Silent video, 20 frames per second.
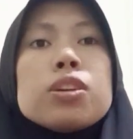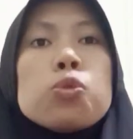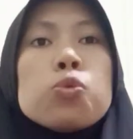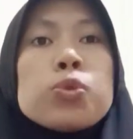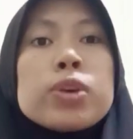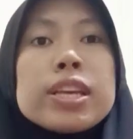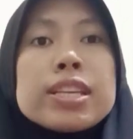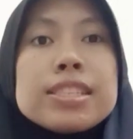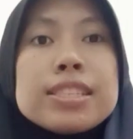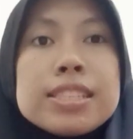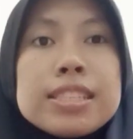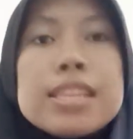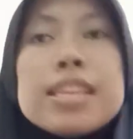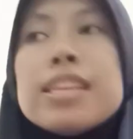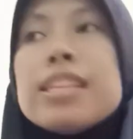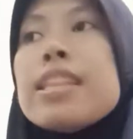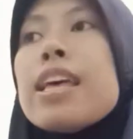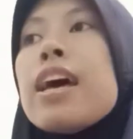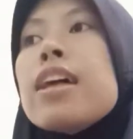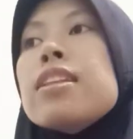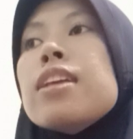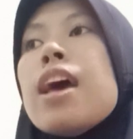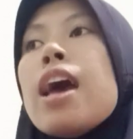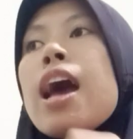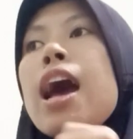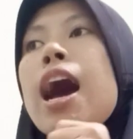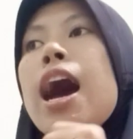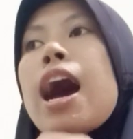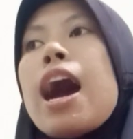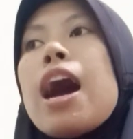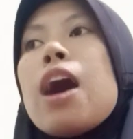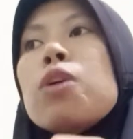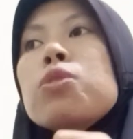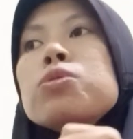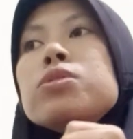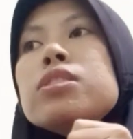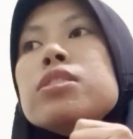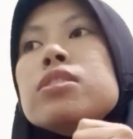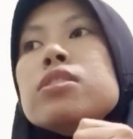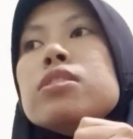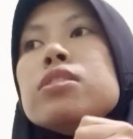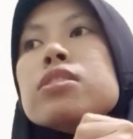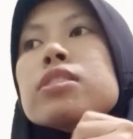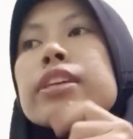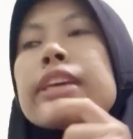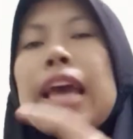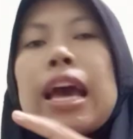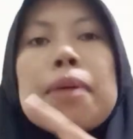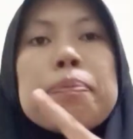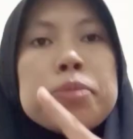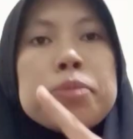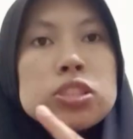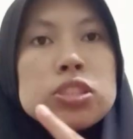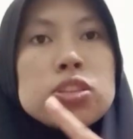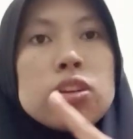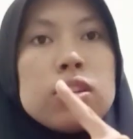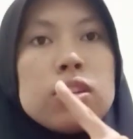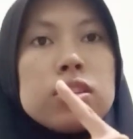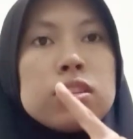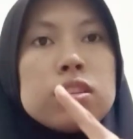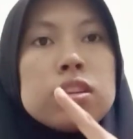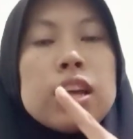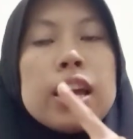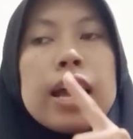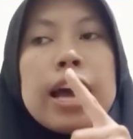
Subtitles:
can see that how the capital